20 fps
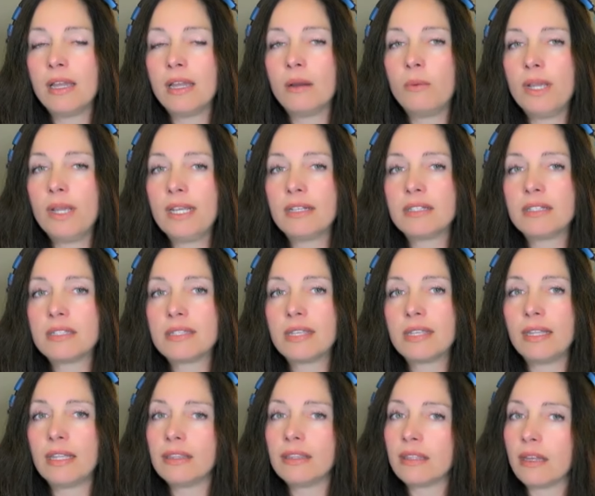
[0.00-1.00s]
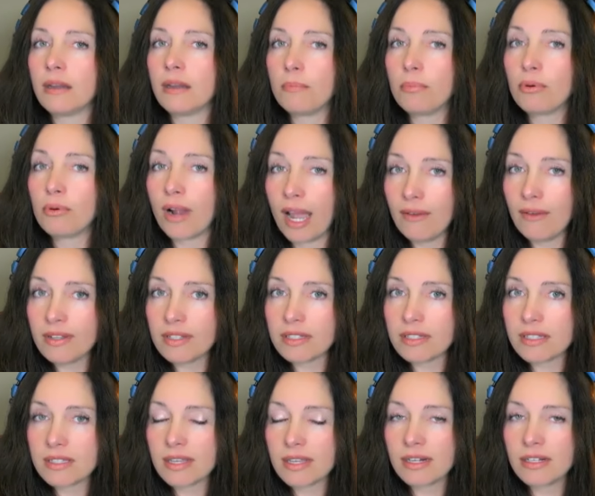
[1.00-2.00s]
we could see that the private
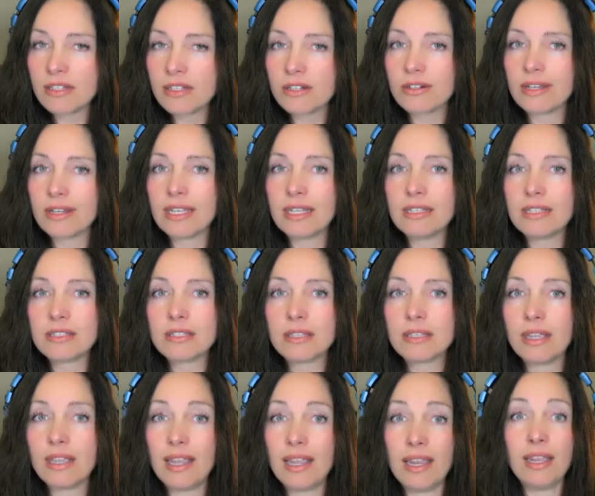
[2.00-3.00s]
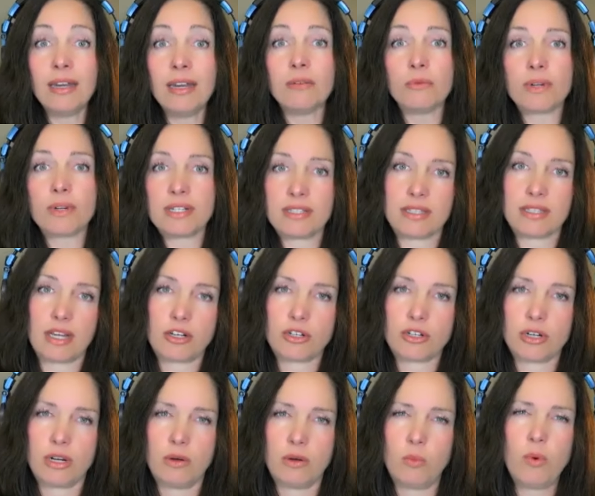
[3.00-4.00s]
sector is in a
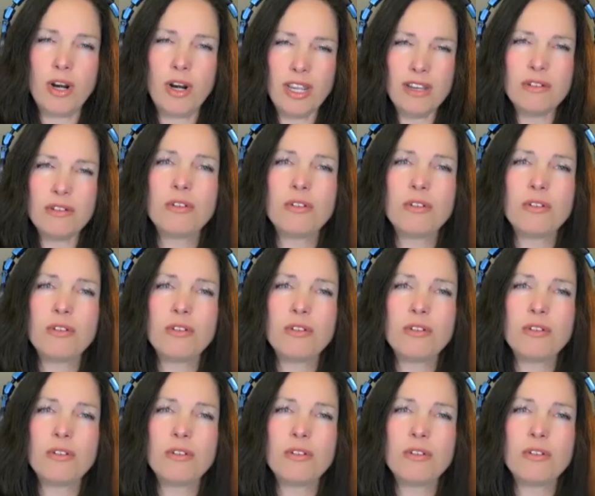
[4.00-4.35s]
recession what are